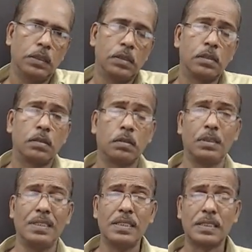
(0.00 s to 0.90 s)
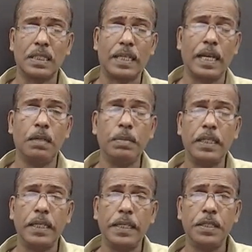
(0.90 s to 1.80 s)
So this can be
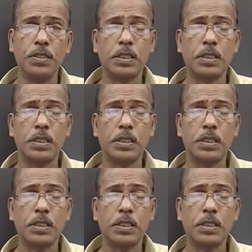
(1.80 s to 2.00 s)
reduced